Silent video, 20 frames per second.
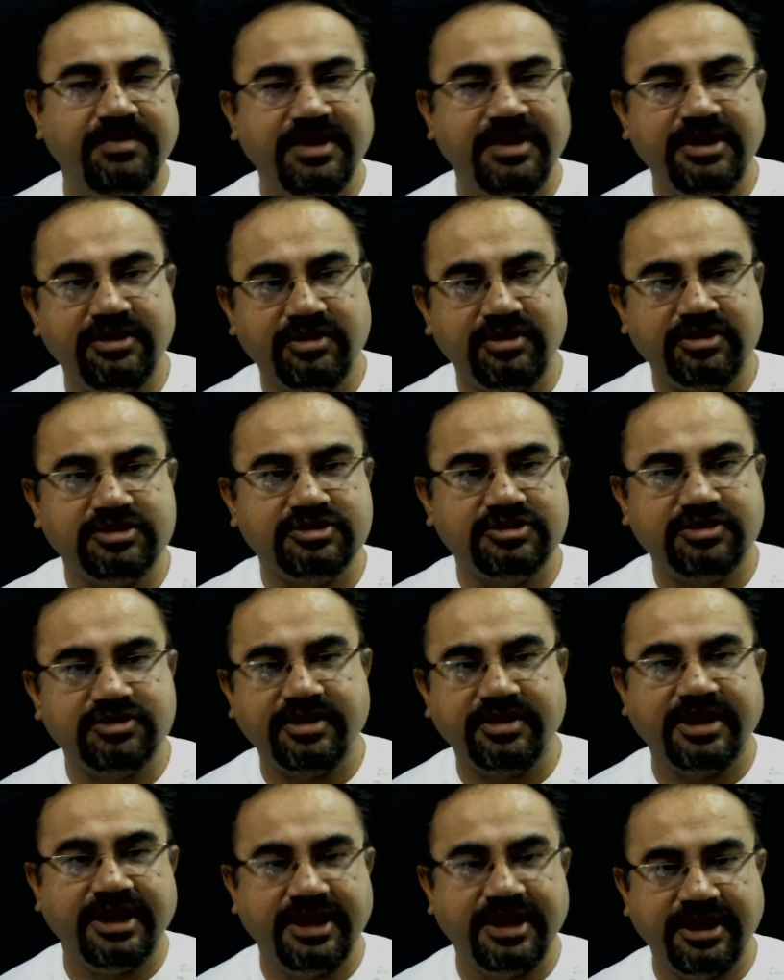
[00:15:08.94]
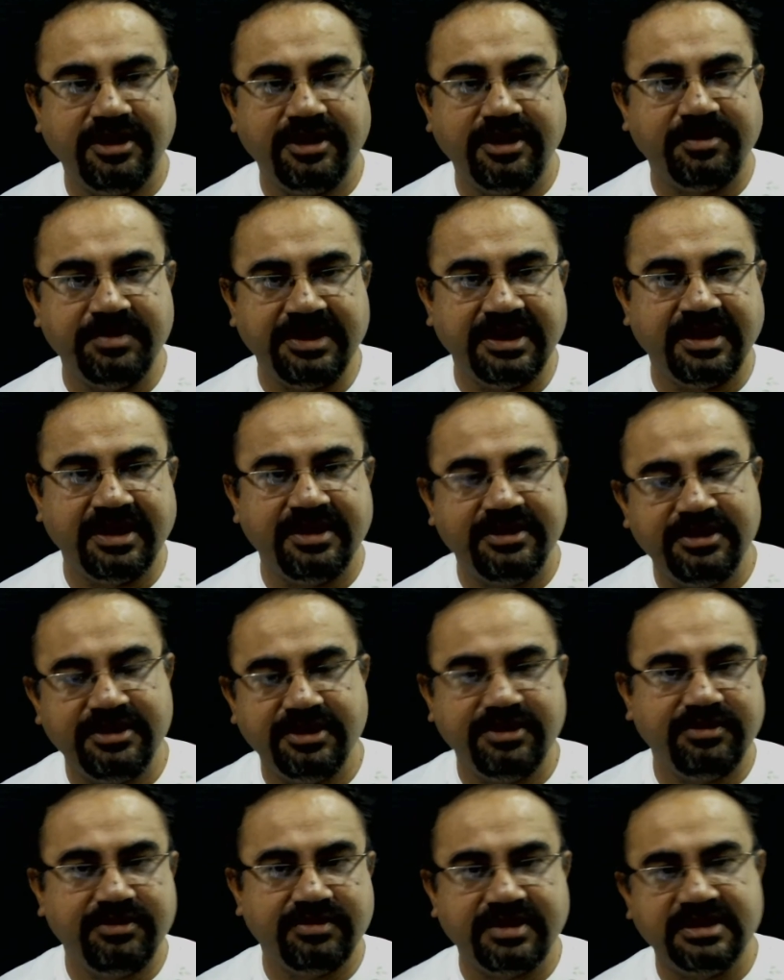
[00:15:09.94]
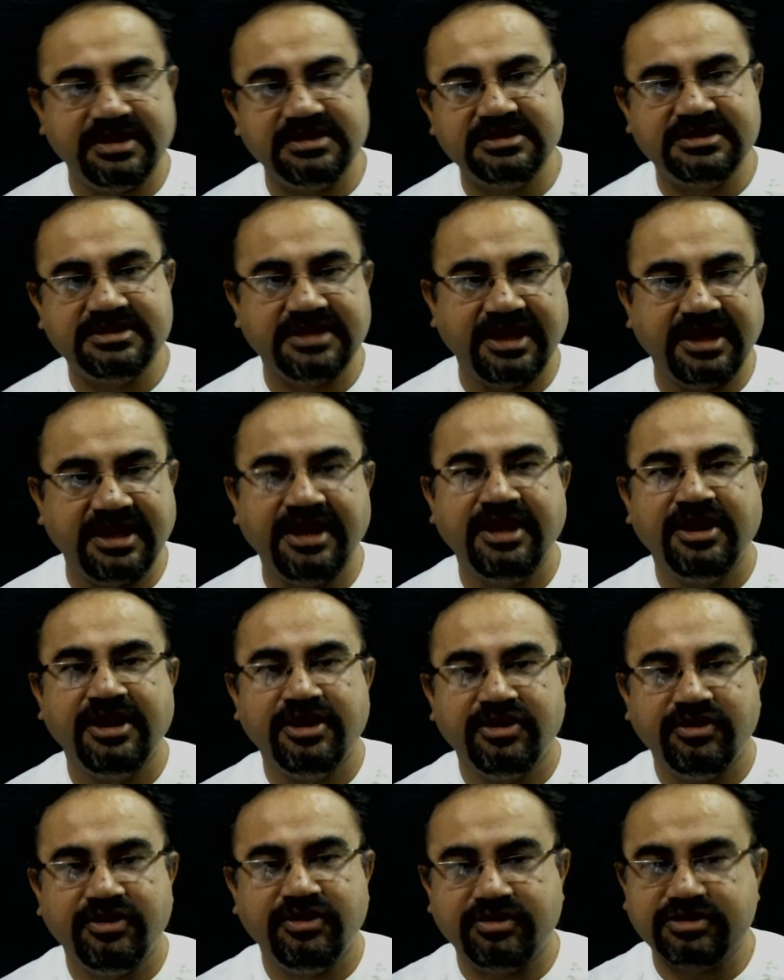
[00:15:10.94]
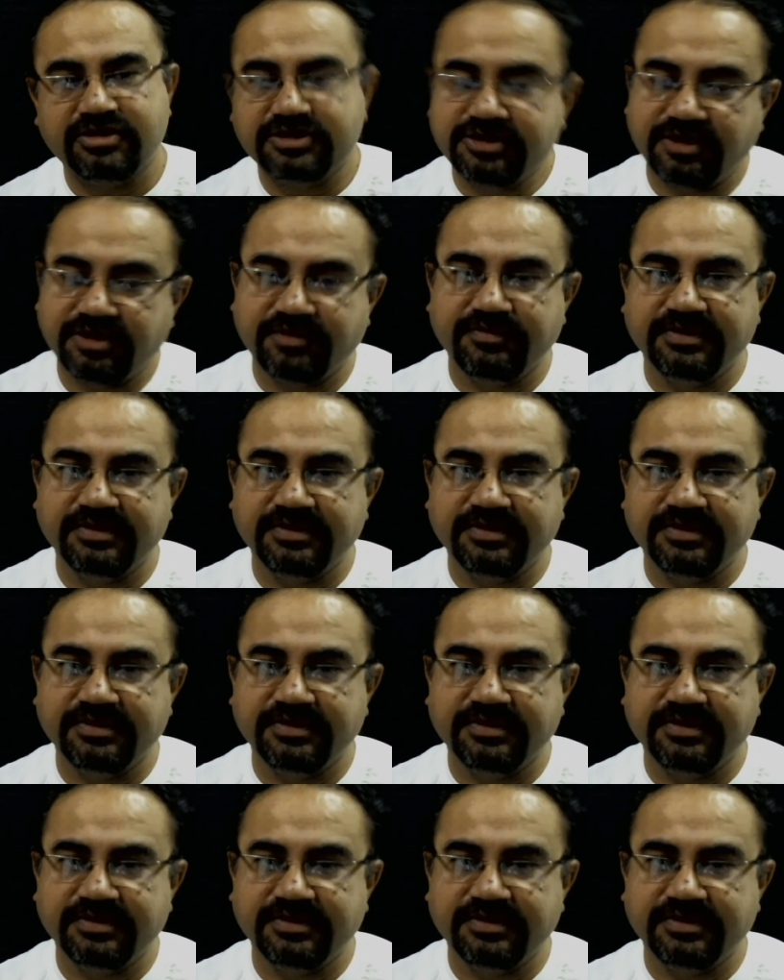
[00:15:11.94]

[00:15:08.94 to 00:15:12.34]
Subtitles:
be nostoc and anabina. Here you can see nostoc,